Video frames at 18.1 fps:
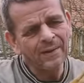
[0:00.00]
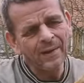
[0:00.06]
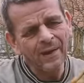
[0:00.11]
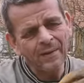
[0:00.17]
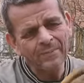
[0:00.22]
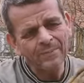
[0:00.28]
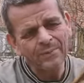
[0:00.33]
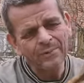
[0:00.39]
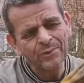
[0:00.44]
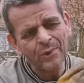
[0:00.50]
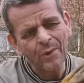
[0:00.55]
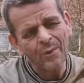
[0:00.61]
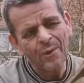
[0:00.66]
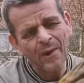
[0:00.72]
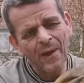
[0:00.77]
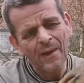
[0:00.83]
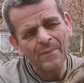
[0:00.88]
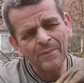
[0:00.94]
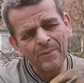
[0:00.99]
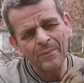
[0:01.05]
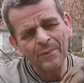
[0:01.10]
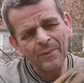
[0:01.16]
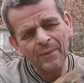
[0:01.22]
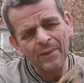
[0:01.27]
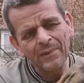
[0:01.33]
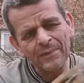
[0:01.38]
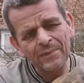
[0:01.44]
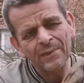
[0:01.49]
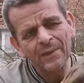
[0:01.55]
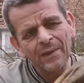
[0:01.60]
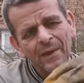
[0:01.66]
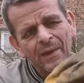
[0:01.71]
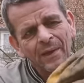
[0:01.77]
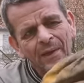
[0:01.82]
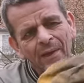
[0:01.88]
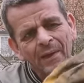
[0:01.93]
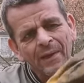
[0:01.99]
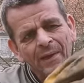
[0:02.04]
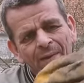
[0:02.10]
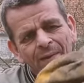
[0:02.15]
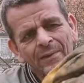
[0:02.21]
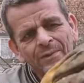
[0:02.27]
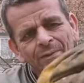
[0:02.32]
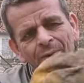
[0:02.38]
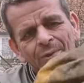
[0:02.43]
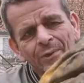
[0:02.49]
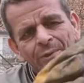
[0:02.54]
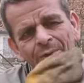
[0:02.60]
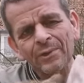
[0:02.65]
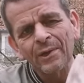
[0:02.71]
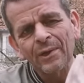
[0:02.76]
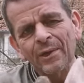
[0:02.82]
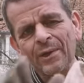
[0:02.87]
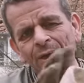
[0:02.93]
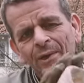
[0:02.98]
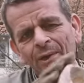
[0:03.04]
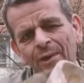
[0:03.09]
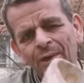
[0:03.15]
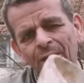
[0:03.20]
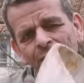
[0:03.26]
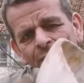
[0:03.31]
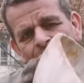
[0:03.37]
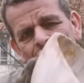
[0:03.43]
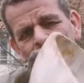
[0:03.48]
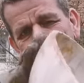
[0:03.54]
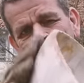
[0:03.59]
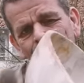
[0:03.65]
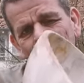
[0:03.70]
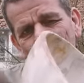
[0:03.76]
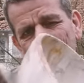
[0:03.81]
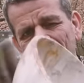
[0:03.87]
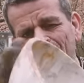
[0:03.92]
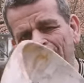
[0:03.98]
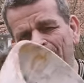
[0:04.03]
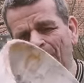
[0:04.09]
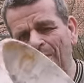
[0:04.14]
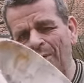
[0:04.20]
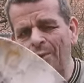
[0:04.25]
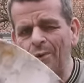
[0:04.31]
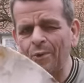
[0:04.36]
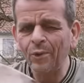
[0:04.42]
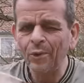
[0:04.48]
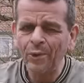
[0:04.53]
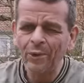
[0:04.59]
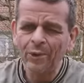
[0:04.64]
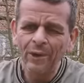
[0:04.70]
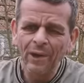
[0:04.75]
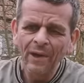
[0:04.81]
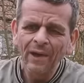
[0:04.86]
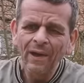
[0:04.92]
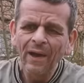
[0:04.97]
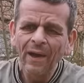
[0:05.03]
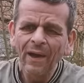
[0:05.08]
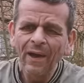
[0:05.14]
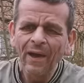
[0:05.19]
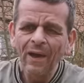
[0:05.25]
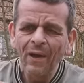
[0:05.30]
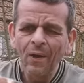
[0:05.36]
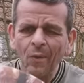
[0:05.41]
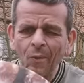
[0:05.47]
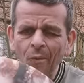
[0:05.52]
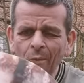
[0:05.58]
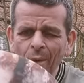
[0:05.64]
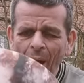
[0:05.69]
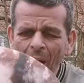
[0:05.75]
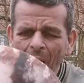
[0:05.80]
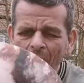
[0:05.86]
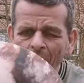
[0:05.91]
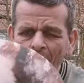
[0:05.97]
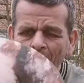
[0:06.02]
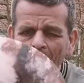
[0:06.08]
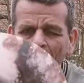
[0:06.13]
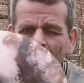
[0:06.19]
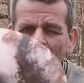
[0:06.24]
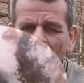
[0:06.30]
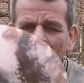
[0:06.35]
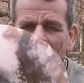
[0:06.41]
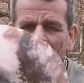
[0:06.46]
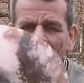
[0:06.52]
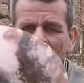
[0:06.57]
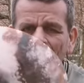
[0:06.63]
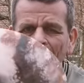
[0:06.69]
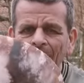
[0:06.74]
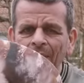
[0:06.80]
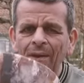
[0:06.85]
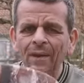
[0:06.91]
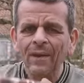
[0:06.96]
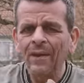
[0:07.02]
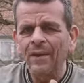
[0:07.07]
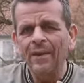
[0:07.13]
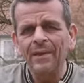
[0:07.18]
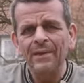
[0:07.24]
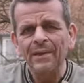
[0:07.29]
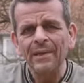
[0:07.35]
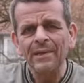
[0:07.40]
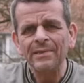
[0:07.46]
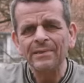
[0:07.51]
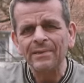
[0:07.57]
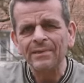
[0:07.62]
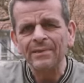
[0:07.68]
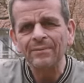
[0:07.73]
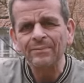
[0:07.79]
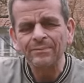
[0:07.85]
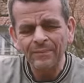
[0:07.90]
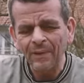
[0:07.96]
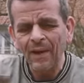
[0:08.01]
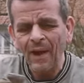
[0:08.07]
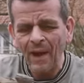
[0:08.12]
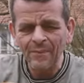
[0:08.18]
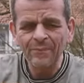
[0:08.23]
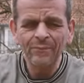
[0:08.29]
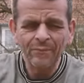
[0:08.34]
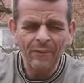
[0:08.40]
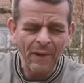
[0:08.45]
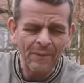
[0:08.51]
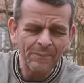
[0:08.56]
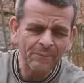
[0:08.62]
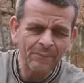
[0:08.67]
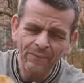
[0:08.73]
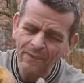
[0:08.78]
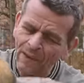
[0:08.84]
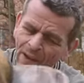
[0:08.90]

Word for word: I'm so happy with this. This looks so good. Wow. This, I'm, I'm.